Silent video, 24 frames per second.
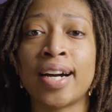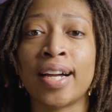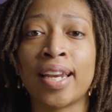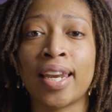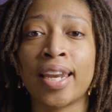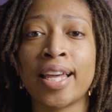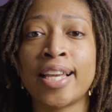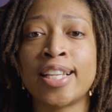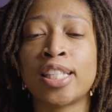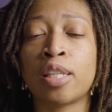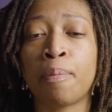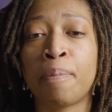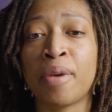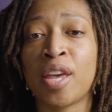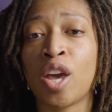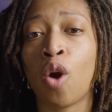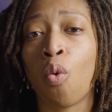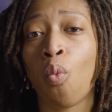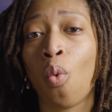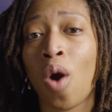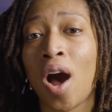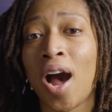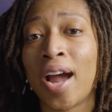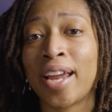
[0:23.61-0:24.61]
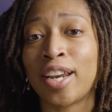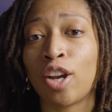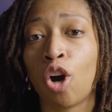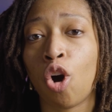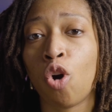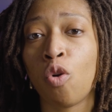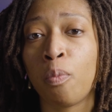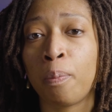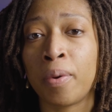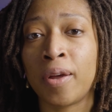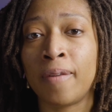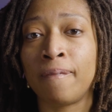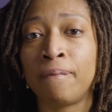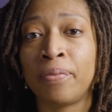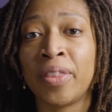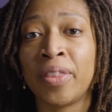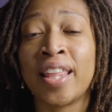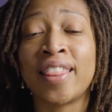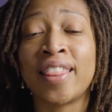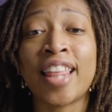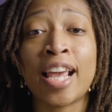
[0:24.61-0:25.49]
a lens being wide open,